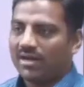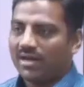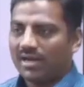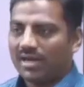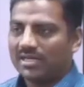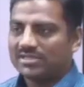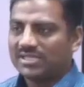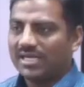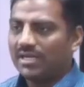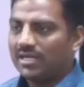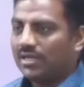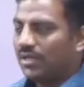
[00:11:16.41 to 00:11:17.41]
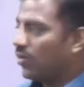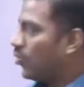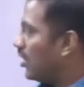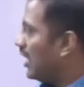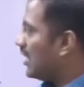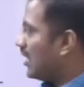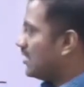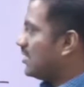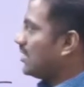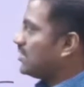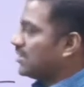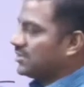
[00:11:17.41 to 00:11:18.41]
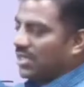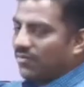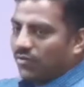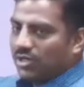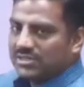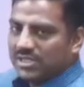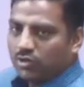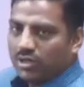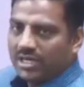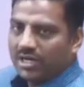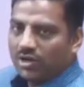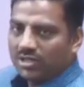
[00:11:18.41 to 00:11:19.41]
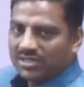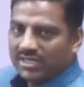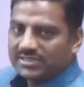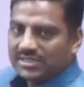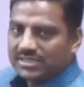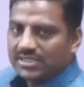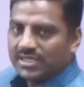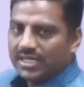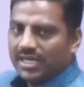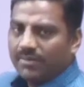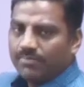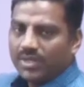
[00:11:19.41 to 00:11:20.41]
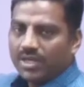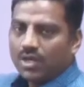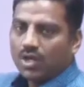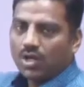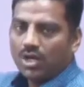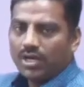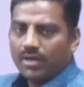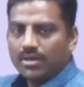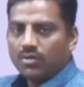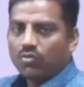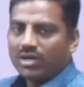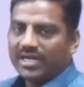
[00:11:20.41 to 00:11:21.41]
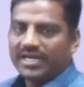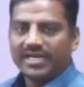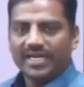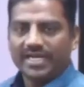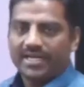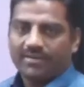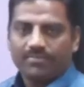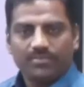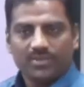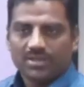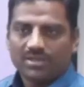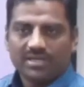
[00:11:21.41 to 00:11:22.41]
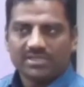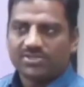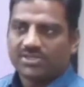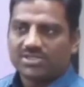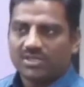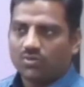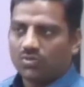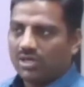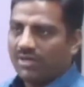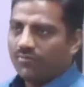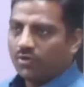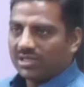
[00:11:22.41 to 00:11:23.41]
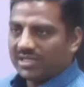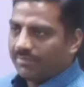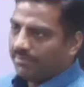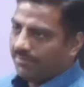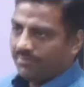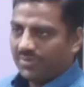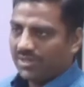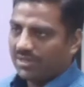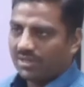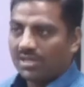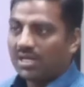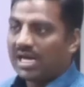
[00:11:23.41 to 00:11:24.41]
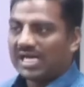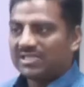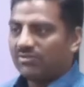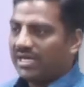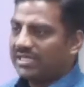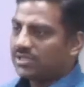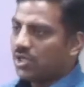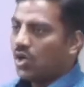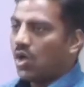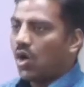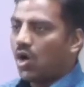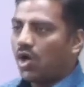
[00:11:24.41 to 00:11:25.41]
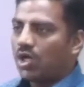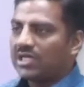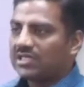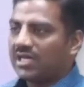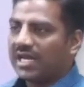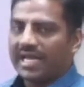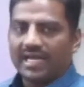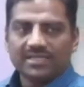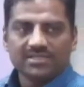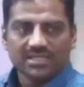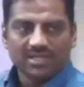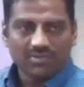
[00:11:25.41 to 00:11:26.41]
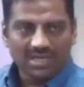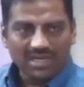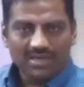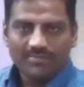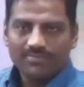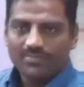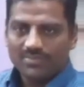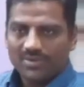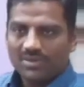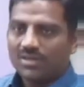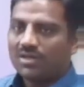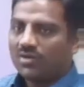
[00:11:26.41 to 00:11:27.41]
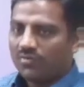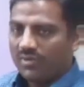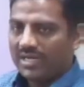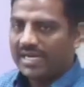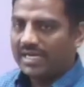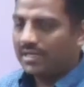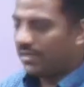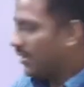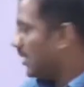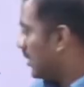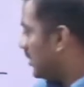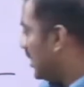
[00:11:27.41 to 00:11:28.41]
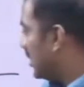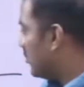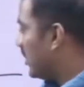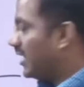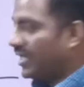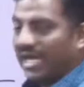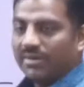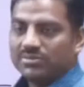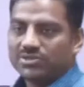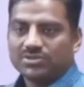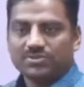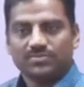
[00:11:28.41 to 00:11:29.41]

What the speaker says: Understand? Only the restrictions are for 0 degree or 360 degree or 180 degree. Restriction only for them. Otherwise, all other angles in the world, we get these many times.